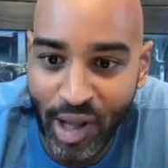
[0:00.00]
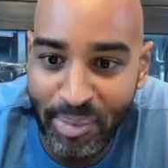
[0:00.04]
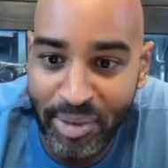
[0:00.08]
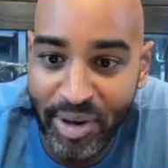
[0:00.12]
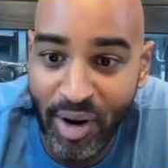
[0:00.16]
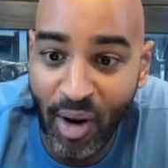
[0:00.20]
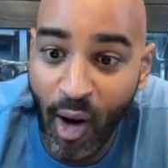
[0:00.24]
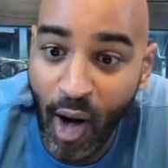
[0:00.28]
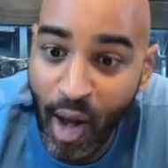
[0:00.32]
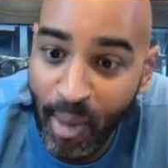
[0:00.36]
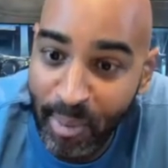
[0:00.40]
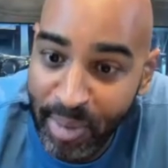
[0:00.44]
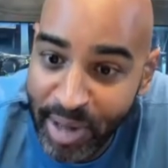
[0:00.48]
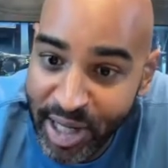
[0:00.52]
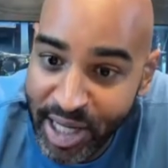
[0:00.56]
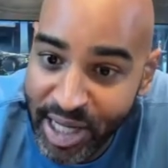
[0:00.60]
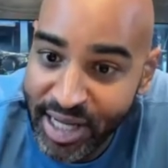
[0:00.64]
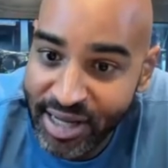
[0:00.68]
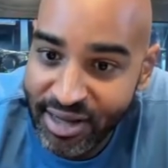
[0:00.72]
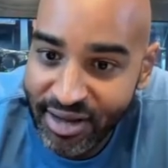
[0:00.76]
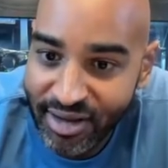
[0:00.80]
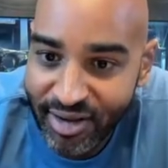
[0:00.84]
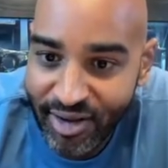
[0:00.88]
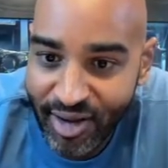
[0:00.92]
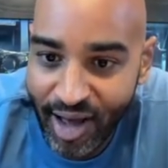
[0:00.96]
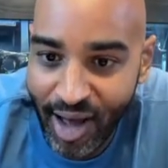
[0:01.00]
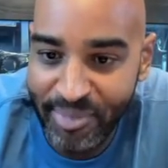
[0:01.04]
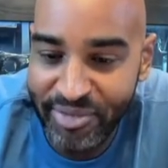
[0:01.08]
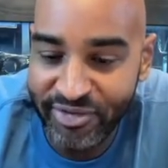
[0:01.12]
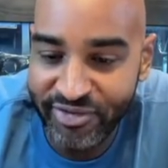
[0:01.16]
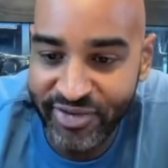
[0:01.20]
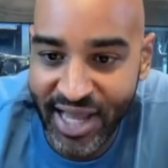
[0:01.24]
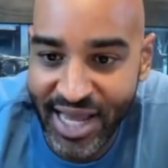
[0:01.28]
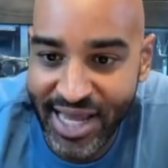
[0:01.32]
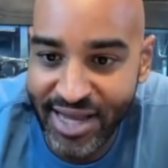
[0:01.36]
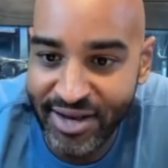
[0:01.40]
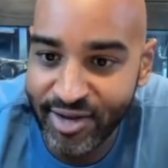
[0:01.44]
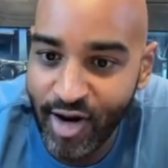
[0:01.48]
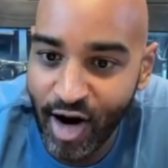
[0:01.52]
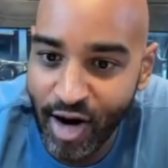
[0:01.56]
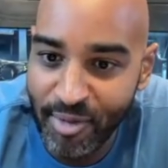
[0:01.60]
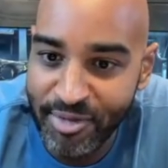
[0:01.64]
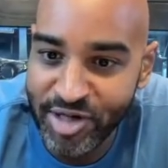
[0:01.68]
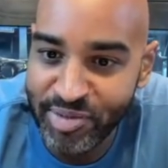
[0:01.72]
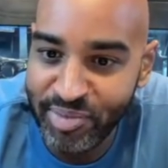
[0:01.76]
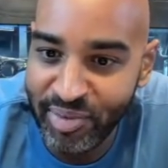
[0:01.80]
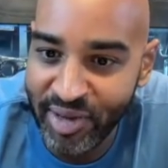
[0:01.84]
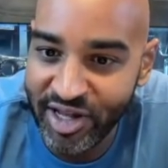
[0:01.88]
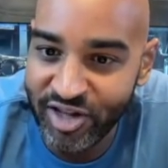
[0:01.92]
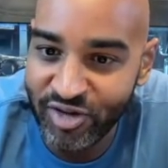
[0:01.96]
up in Albany, upstate.
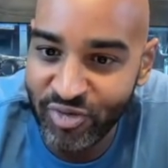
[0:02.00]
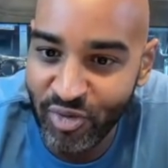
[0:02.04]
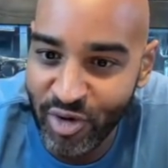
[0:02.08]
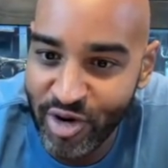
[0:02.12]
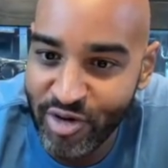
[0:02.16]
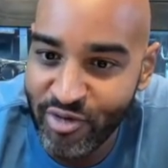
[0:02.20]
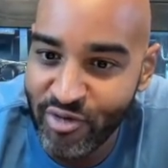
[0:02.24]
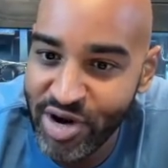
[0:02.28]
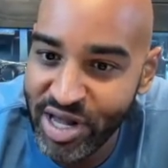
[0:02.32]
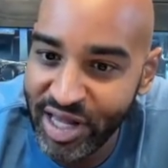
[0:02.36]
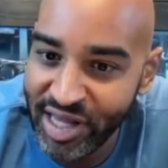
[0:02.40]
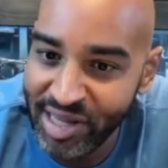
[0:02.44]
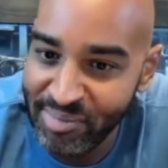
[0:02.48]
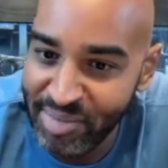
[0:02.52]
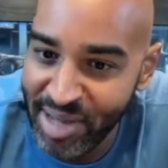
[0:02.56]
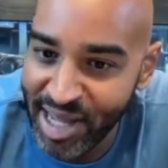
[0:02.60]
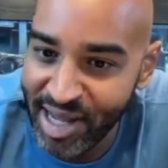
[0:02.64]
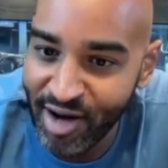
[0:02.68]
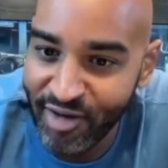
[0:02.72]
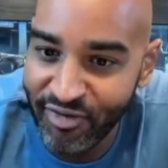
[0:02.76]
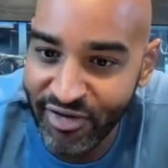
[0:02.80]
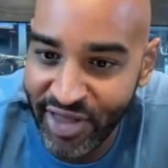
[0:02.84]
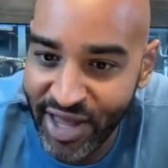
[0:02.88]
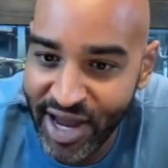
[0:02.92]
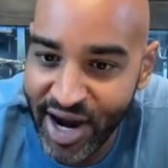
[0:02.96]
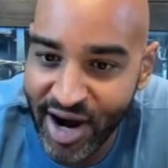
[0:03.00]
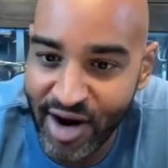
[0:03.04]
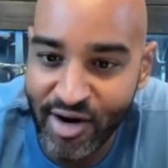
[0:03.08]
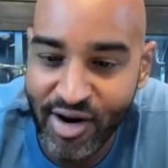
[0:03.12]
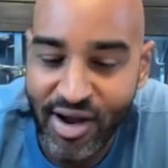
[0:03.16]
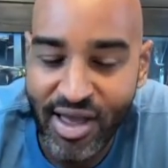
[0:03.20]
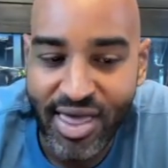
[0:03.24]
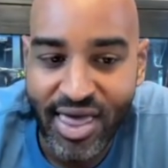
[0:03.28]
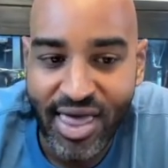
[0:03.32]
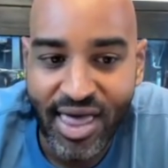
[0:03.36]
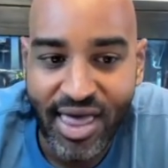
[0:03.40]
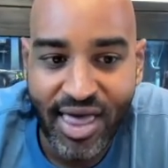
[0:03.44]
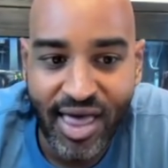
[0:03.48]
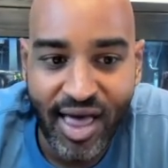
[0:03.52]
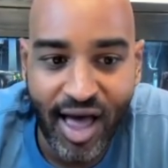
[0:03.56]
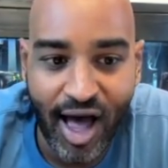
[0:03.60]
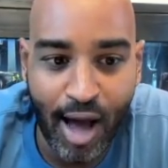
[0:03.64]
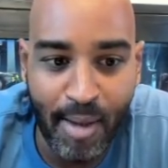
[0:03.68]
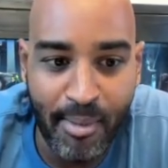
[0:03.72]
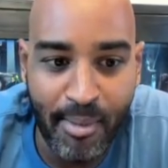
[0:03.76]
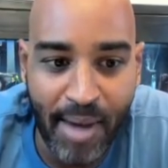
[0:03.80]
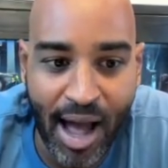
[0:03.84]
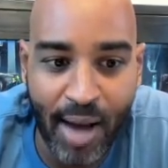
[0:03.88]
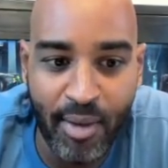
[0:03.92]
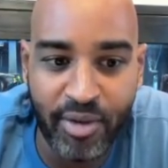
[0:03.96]
Garbage plates weren't really big over there.
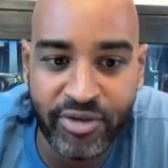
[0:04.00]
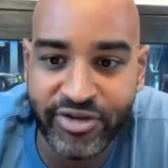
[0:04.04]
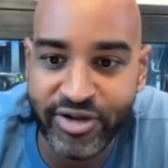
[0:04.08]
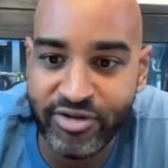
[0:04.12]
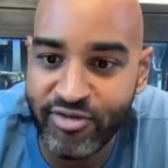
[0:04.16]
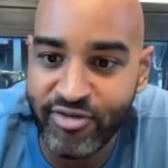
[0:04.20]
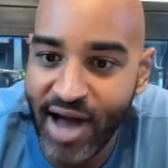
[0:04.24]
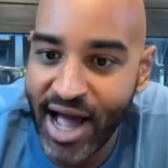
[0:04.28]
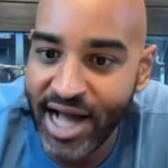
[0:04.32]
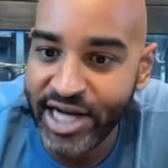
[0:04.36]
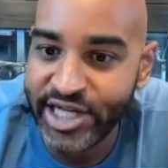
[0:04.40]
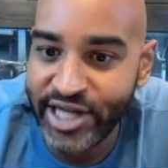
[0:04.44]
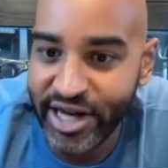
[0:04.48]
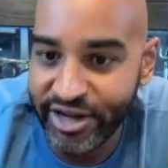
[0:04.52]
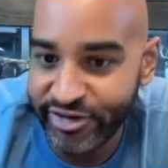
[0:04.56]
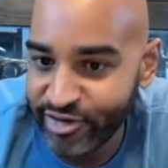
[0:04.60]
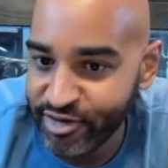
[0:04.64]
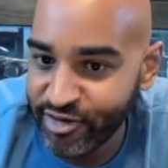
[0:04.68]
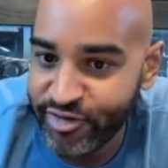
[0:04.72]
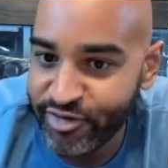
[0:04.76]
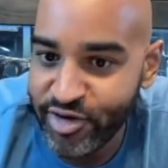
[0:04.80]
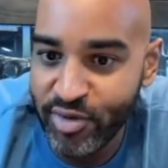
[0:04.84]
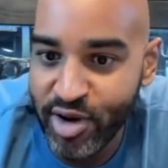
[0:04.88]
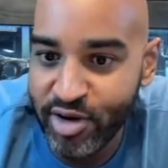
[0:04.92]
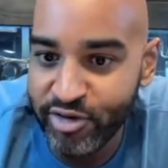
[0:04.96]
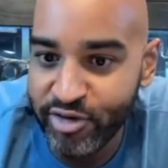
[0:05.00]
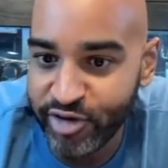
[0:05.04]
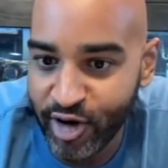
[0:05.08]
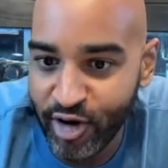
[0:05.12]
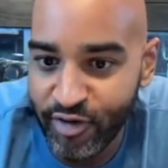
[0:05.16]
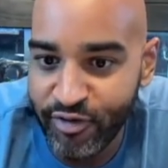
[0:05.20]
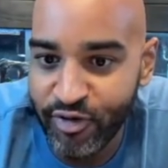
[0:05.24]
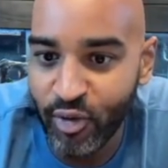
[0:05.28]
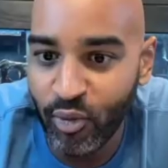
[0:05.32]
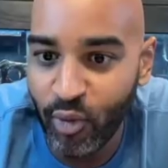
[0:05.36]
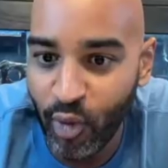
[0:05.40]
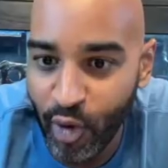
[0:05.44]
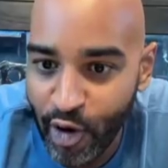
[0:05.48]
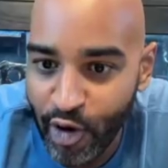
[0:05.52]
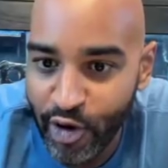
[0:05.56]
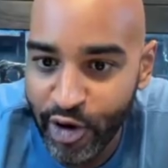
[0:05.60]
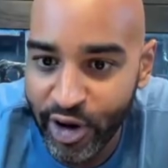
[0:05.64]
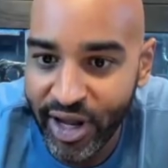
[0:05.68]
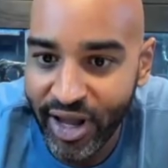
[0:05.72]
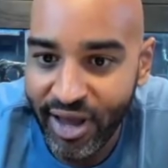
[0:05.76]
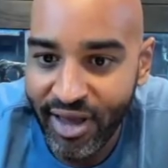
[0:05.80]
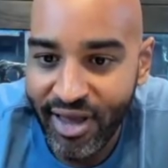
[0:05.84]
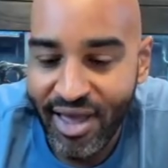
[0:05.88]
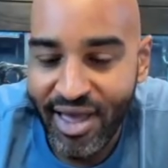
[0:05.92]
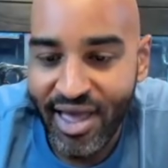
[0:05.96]
I was in Rochester a few years ago for
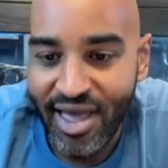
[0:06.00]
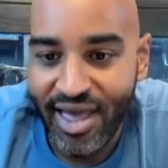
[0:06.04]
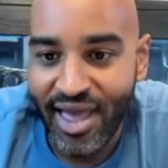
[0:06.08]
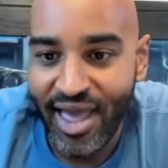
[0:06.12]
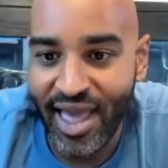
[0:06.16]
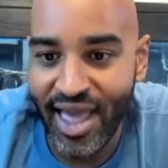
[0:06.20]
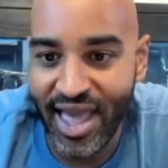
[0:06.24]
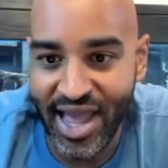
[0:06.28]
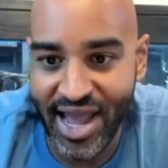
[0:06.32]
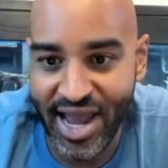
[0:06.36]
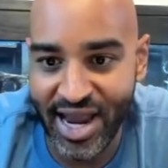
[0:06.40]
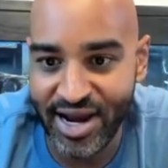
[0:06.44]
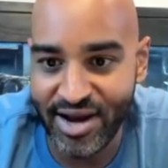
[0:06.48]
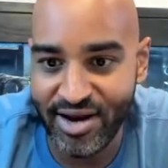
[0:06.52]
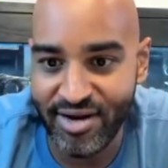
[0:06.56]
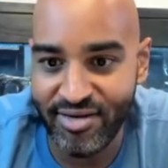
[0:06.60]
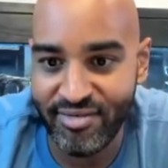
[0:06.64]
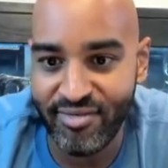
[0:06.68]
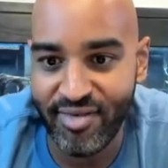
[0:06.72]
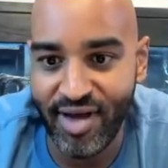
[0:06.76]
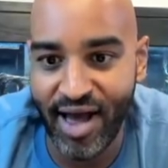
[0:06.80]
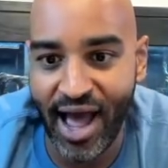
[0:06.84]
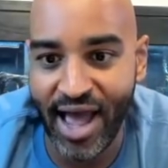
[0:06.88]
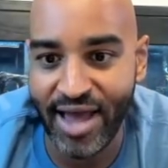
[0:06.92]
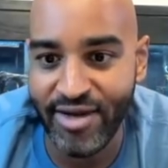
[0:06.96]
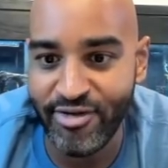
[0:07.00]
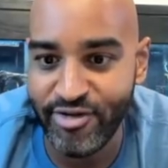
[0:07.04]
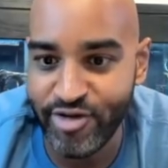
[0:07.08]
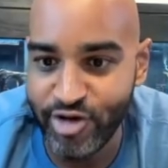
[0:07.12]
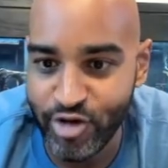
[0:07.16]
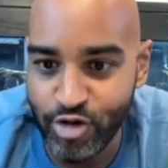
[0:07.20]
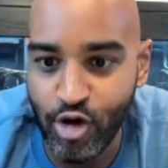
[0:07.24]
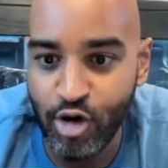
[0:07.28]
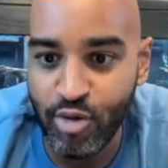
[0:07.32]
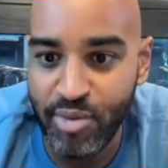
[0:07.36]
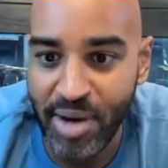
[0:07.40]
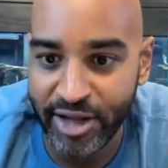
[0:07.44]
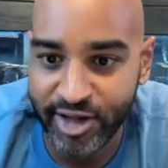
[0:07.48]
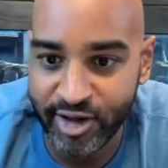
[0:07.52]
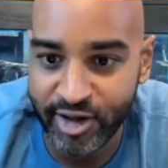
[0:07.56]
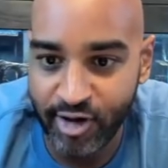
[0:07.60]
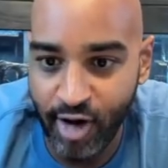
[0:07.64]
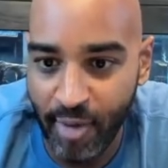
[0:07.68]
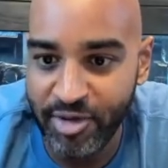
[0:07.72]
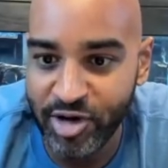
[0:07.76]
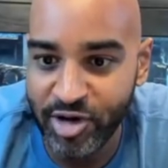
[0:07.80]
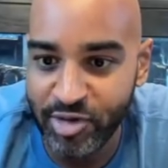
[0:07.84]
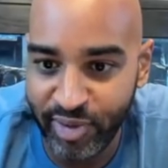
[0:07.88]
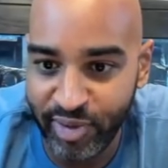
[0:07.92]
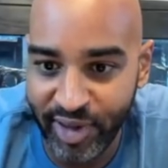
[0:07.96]
work, and I knew about the
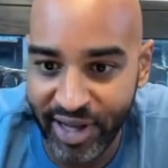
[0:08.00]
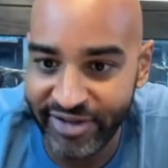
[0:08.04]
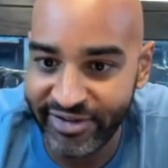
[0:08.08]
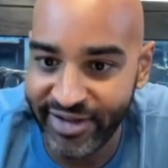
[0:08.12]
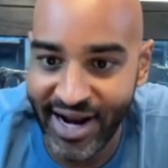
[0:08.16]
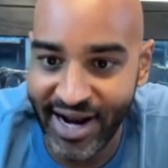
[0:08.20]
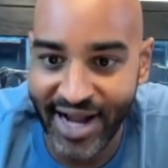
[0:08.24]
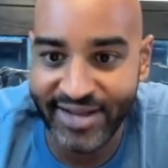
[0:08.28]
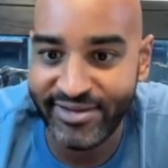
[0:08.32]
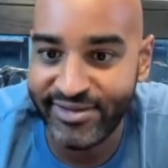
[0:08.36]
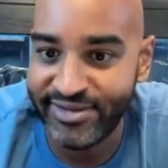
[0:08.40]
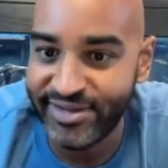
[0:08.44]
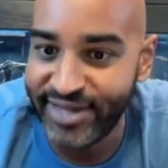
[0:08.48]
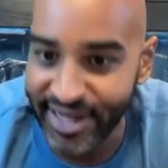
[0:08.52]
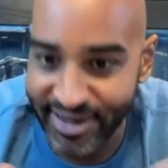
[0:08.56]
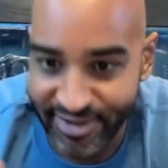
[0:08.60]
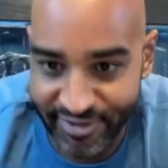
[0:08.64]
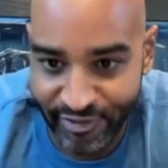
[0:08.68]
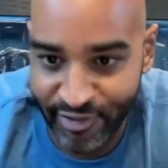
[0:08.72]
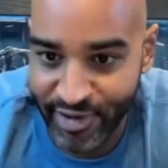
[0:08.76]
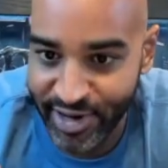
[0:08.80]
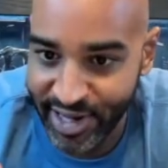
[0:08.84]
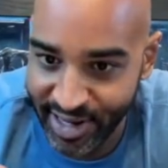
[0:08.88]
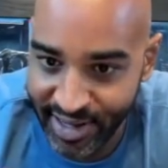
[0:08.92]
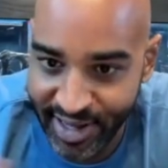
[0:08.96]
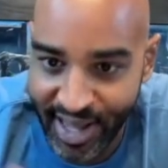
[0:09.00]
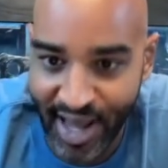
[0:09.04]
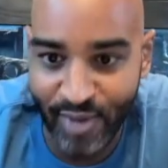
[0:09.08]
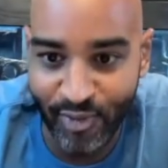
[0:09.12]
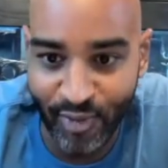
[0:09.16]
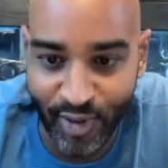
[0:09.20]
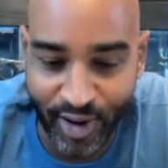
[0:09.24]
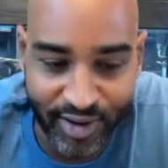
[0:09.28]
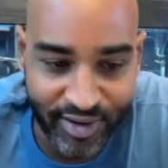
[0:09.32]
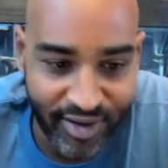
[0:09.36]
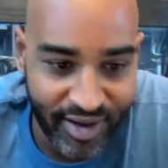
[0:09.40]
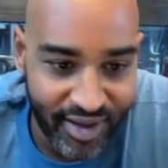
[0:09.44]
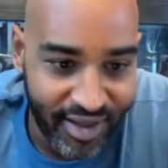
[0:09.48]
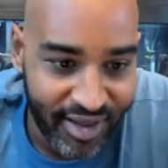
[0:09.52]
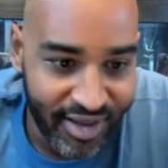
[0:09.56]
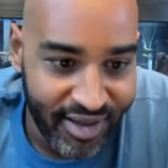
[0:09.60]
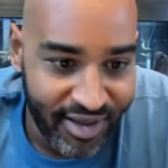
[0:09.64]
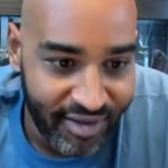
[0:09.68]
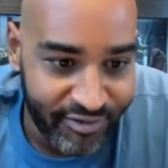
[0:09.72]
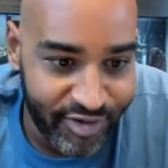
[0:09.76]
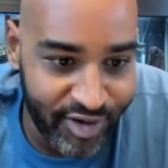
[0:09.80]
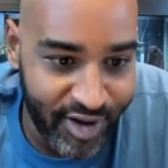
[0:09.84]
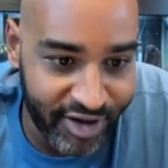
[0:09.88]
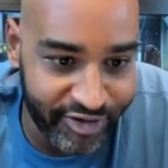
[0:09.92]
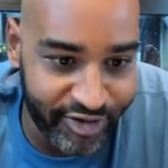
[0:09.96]
garbage plates, and I didn't freaking get one.
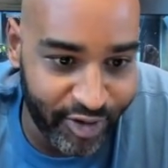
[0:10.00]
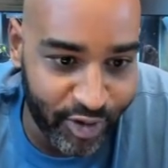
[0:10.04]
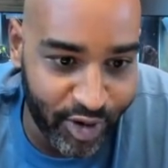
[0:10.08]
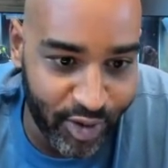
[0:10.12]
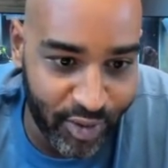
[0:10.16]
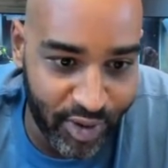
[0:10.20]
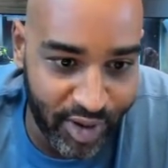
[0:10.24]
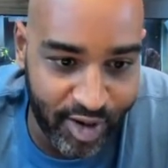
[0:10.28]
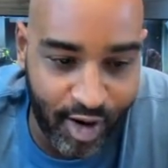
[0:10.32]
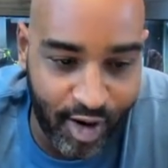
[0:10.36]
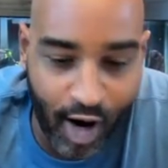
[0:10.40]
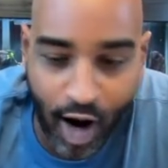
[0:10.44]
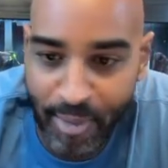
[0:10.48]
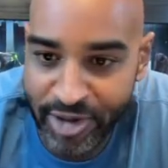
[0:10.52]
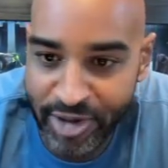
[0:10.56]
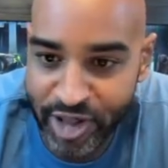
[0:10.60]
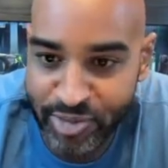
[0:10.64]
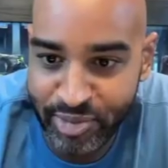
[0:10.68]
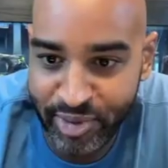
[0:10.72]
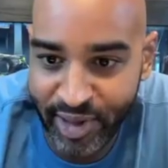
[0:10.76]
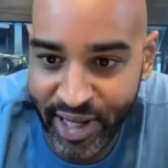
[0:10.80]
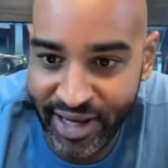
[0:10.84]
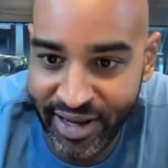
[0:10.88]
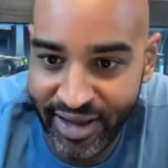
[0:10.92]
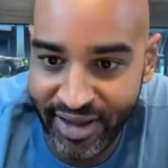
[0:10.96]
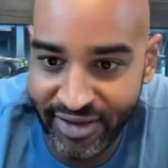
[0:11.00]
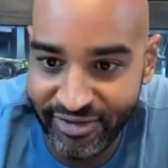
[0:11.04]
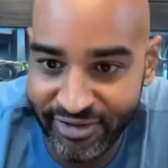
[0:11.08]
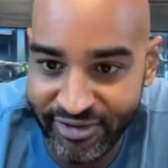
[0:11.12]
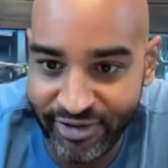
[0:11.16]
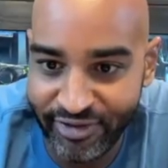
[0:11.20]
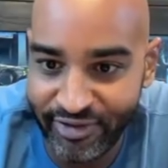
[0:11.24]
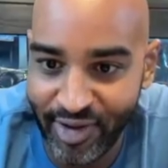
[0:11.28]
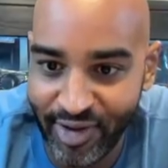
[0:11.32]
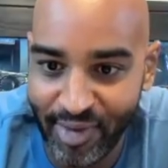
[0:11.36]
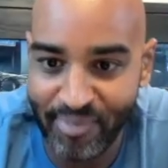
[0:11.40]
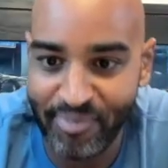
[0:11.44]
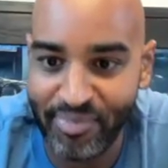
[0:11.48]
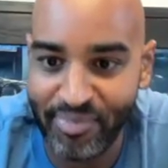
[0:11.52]
If you guys don't know what a garbage plate is, it's just